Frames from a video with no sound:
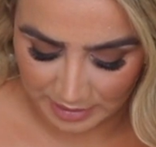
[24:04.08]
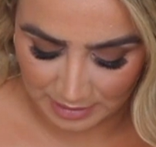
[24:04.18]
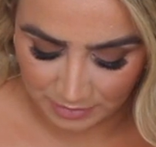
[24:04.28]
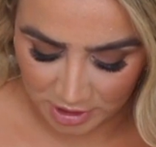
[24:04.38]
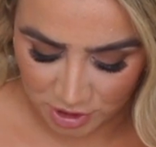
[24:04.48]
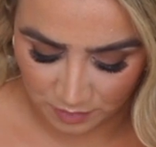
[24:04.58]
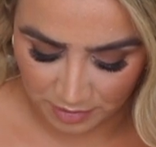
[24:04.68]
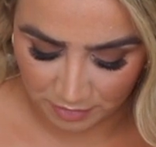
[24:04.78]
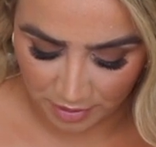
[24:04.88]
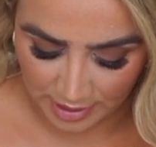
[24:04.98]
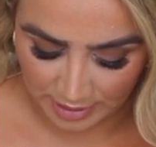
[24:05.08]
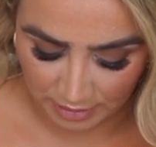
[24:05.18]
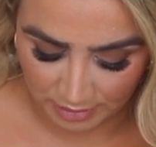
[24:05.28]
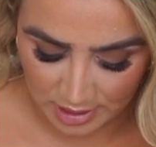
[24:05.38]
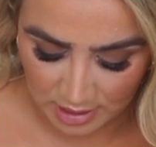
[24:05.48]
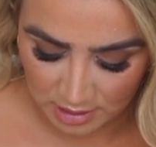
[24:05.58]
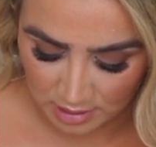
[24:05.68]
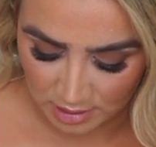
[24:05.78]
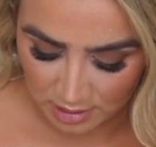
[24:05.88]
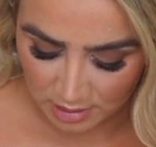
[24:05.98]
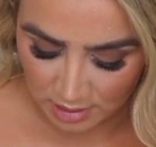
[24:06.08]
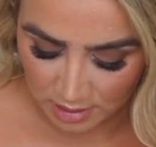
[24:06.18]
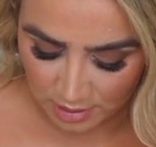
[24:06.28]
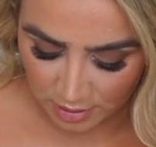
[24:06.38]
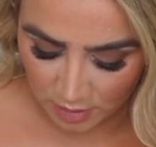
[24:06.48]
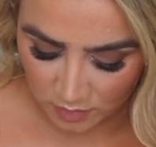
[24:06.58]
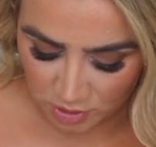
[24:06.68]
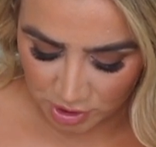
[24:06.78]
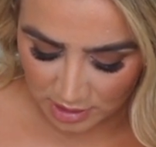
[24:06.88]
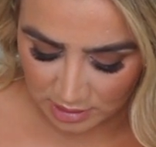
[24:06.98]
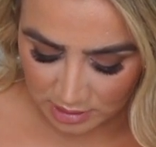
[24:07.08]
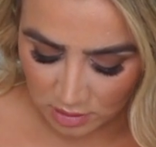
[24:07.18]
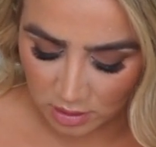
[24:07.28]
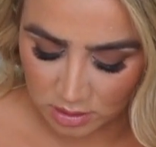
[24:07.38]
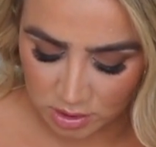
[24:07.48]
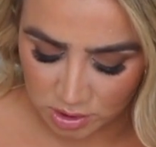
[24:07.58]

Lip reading: collaboration with Mariah Carey. I don't know what shade this, oh,